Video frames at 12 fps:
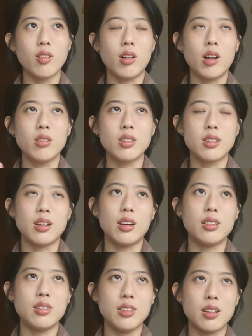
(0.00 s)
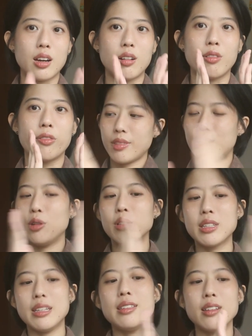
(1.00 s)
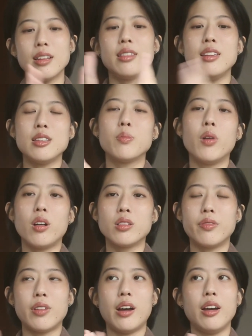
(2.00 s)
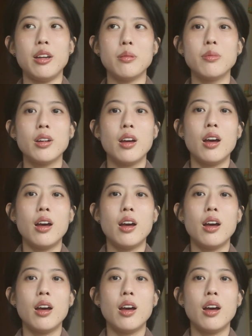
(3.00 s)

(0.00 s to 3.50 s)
how society kind of, you know, sees it in these blocks of time,